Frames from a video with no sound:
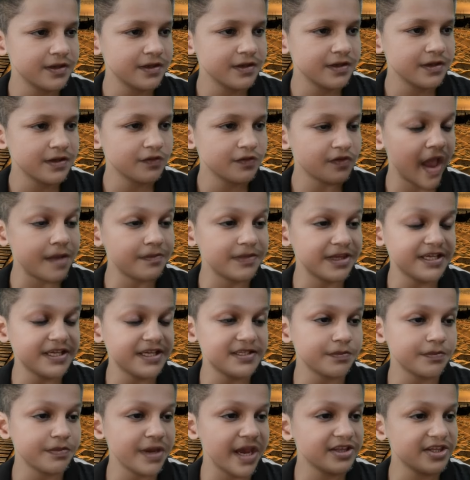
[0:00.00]
Family is
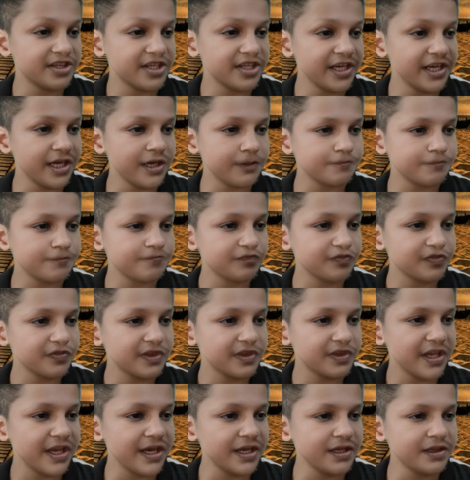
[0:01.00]
a big theme
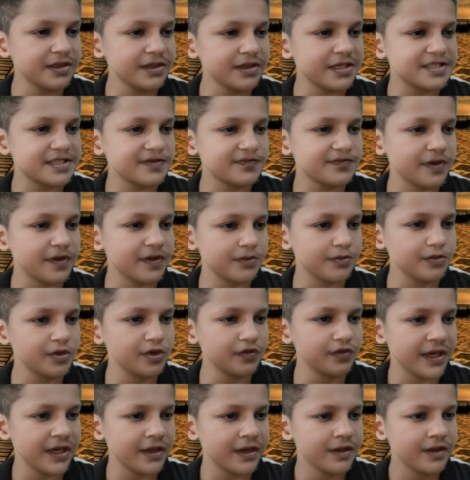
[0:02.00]
in this film
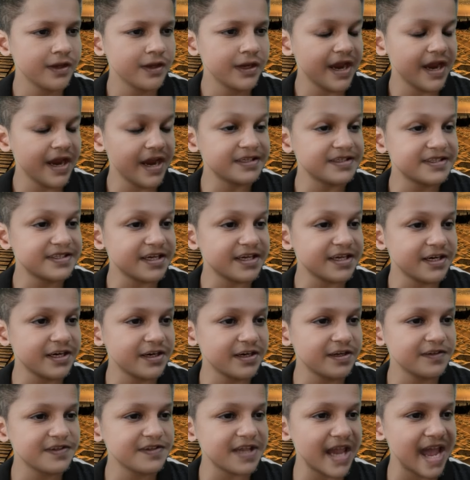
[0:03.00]
movie and
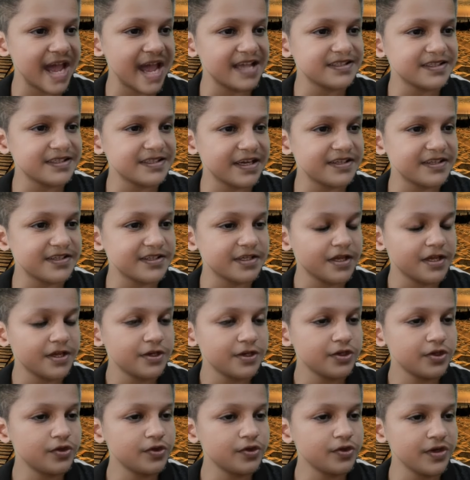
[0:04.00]
serves as its
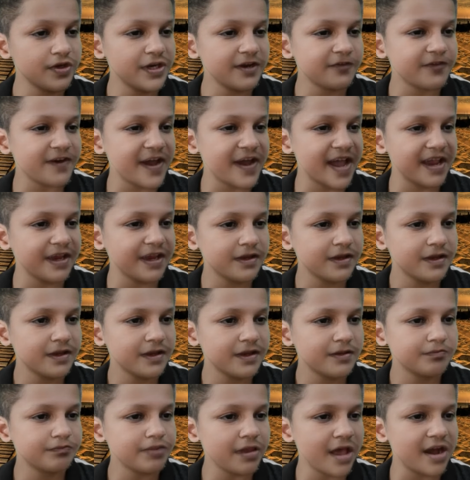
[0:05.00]
unifying
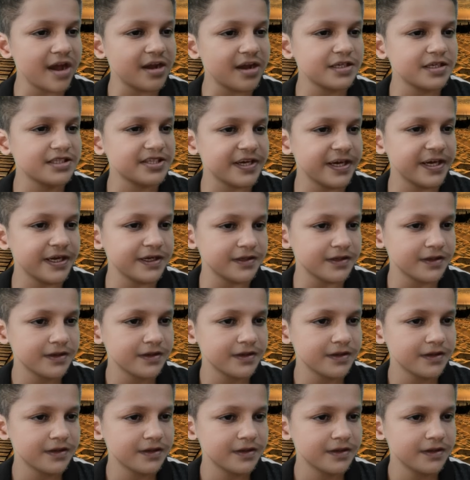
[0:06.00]
plot thread.
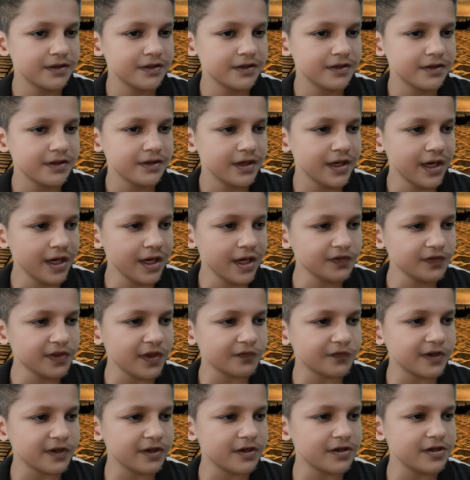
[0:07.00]
If the
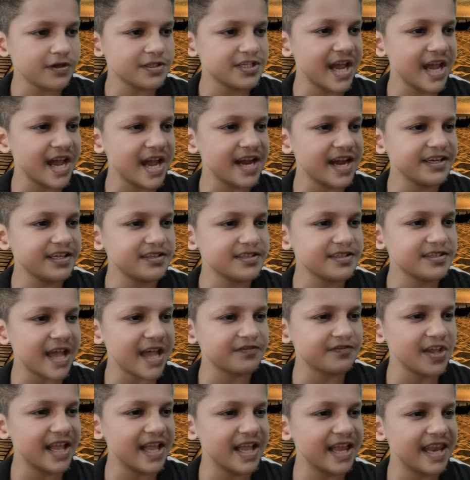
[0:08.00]
first Guardians
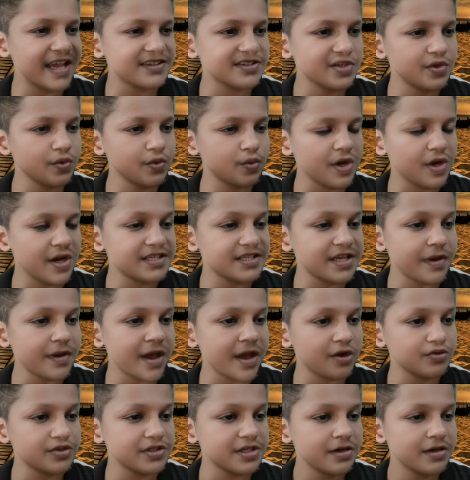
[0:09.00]
of the Galaxy was
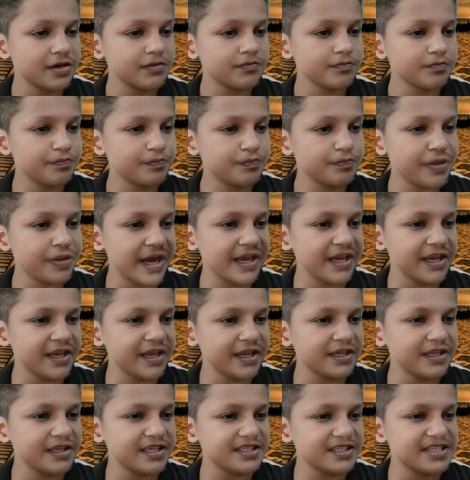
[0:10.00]
about
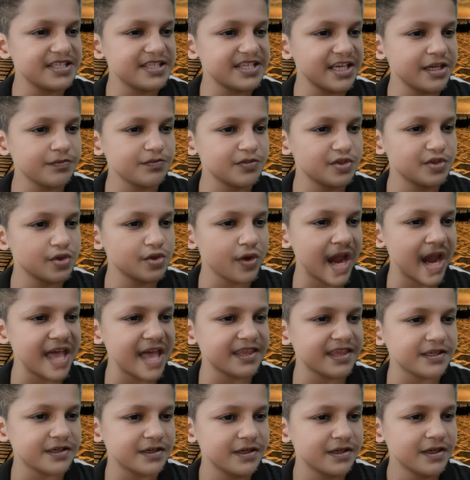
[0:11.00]
bringing the team
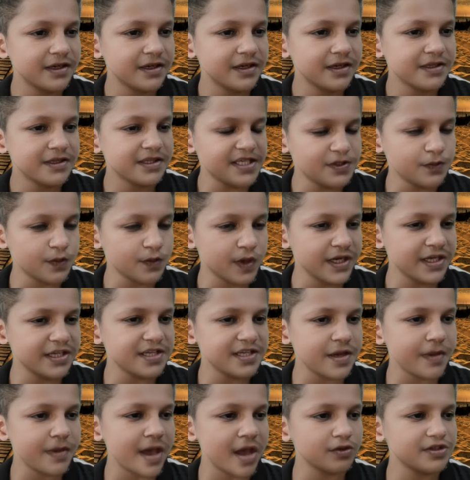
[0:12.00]
together, this one is
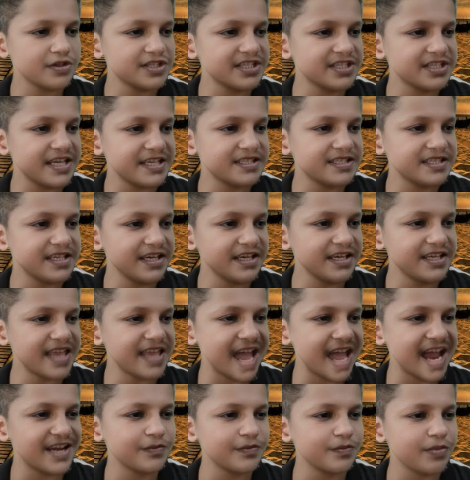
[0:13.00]
about testing
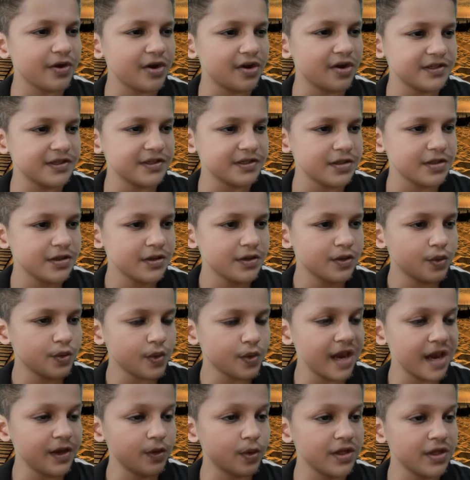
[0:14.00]
that bond.
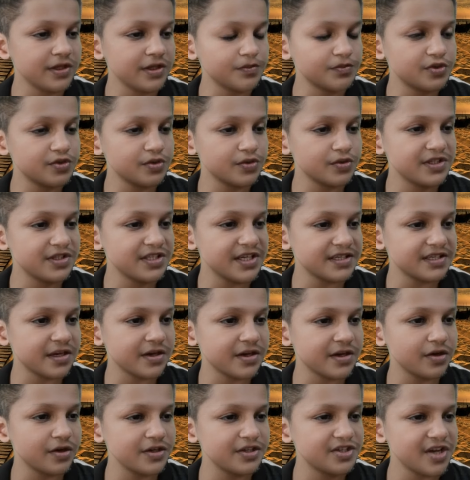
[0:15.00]
While Volume two does a
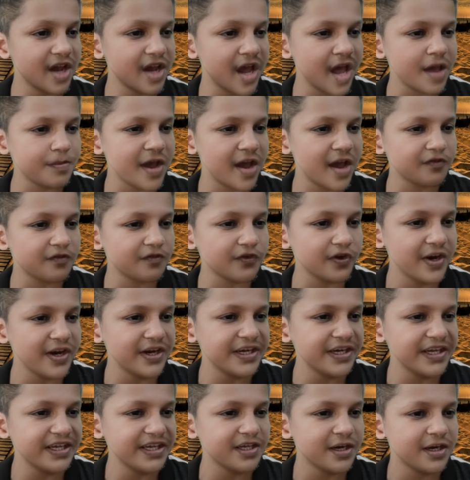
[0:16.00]
good job of
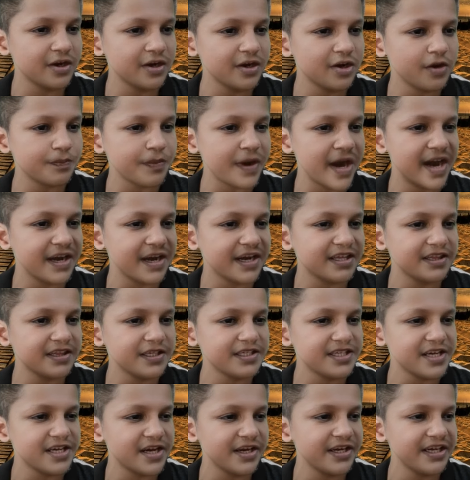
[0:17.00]
earning their group arc, the
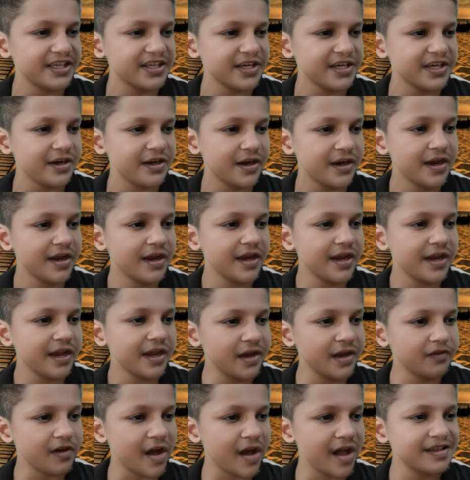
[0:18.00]
journey there
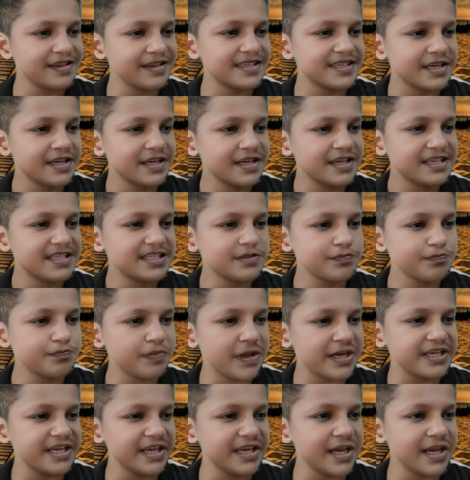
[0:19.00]
involves
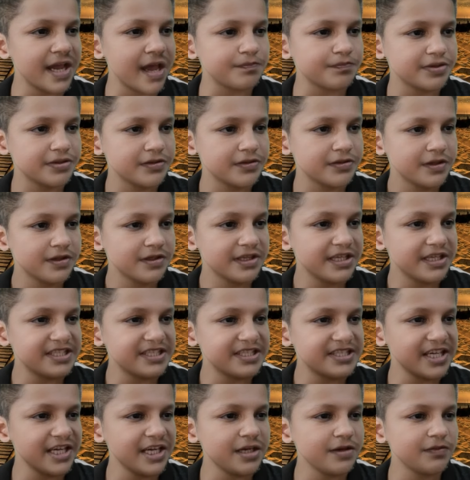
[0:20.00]
splitting up the
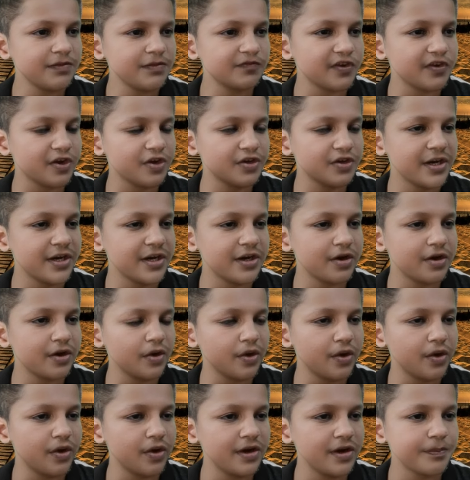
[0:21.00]
team for their
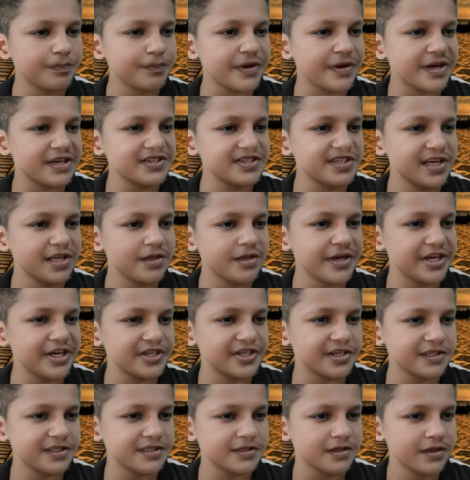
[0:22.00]
own personal
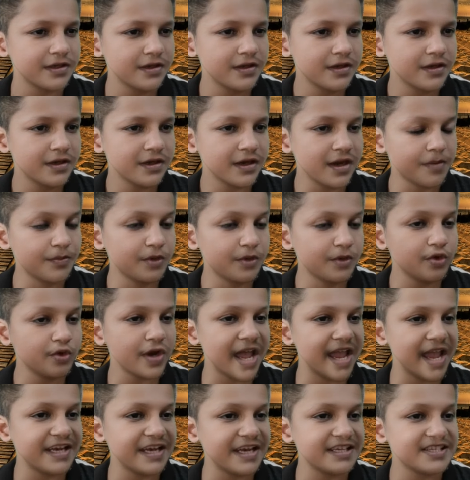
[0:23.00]
missions.
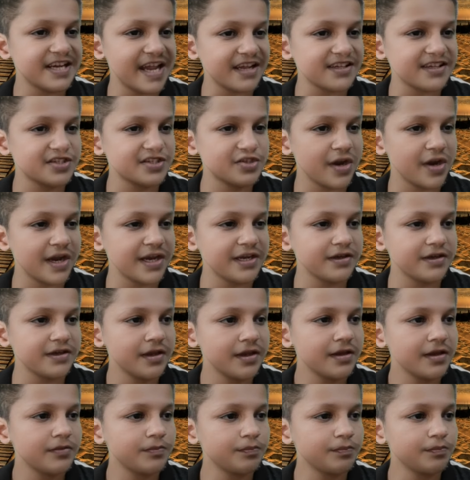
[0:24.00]
Gamora and Drax join
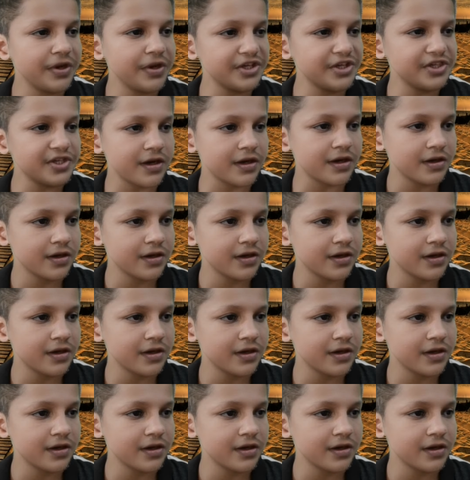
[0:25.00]
Peter